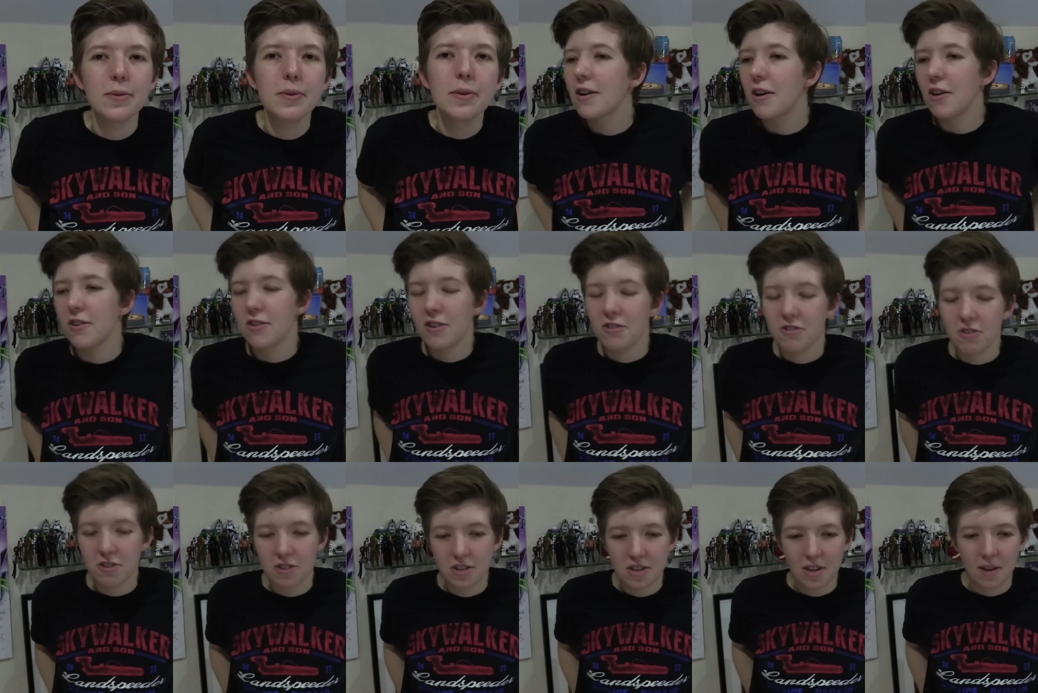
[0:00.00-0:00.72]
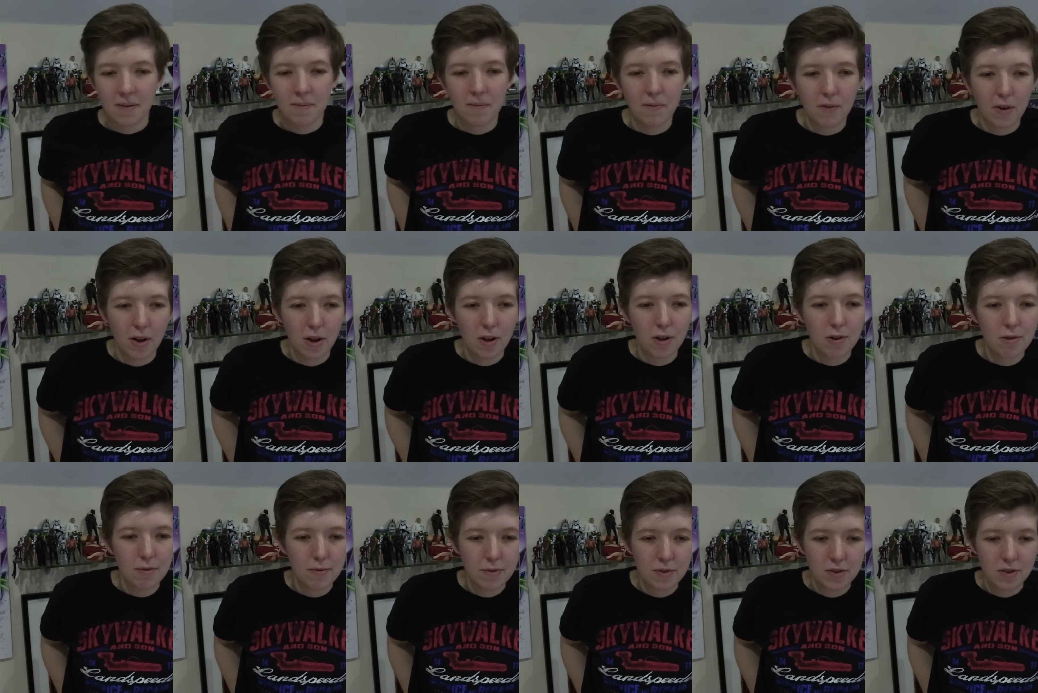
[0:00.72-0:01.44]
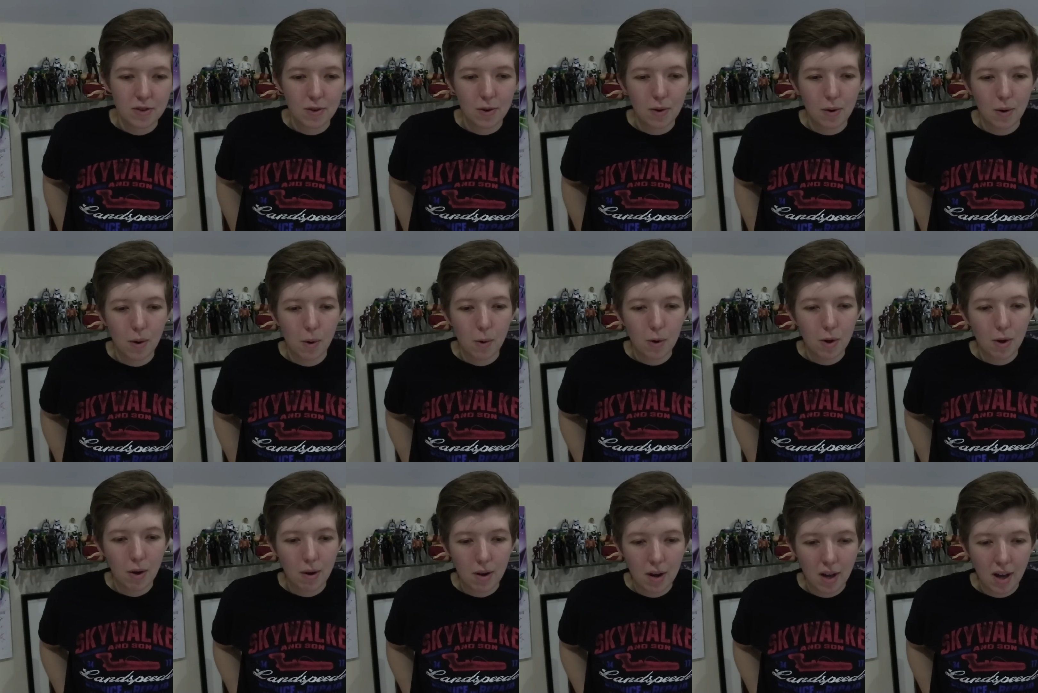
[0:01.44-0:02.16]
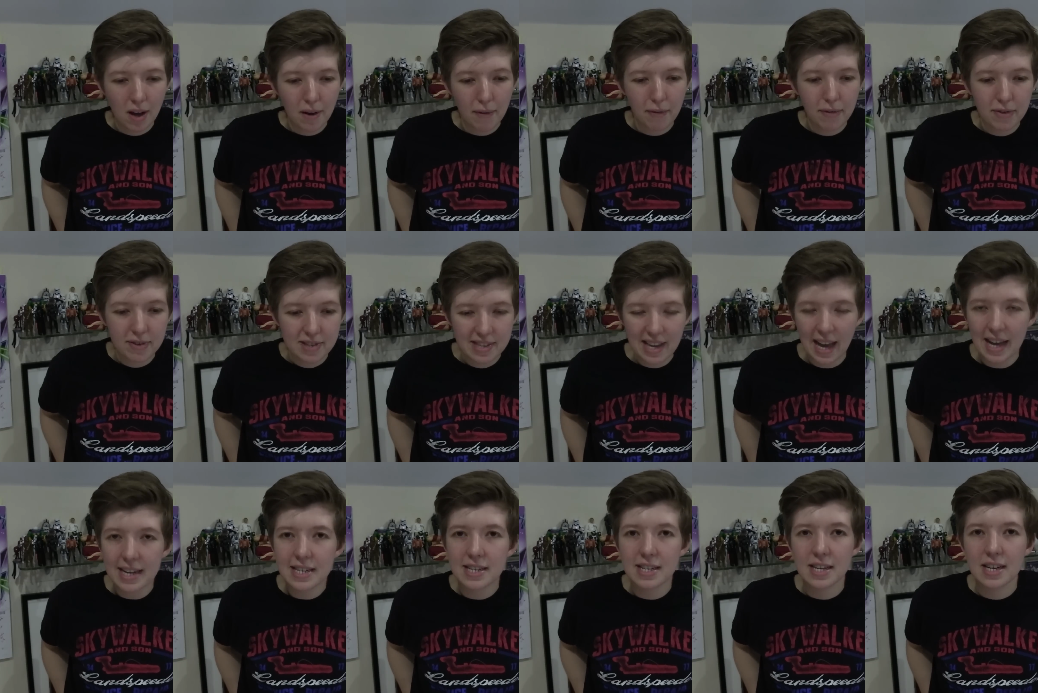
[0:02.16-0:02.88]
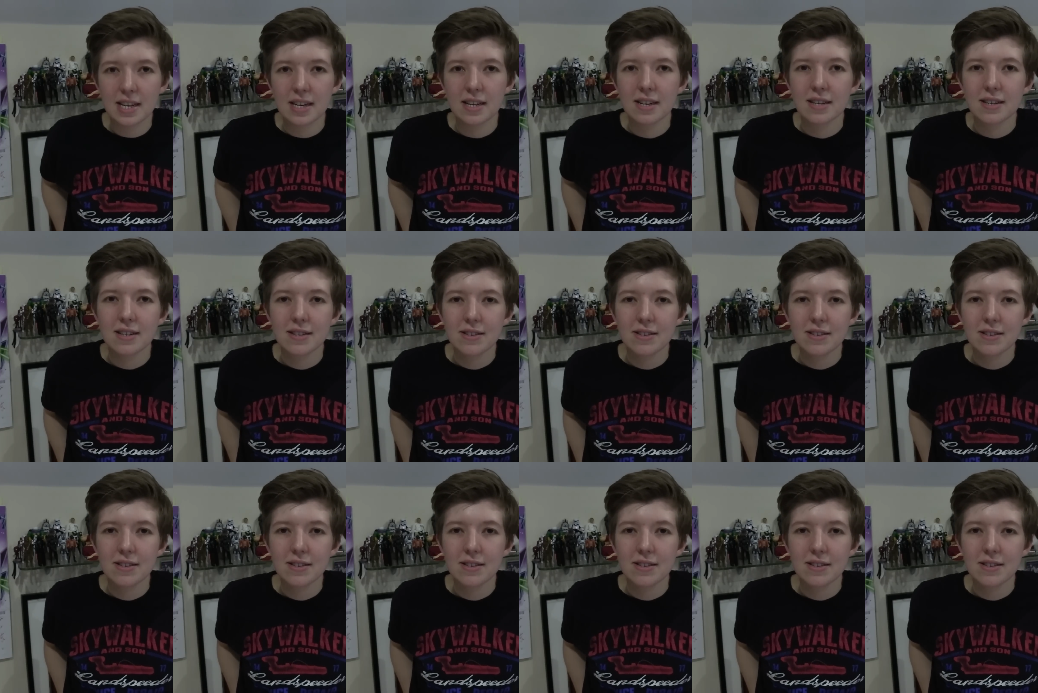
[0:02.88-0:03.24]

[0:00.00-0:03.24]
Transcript: because it just involves all your life sanding.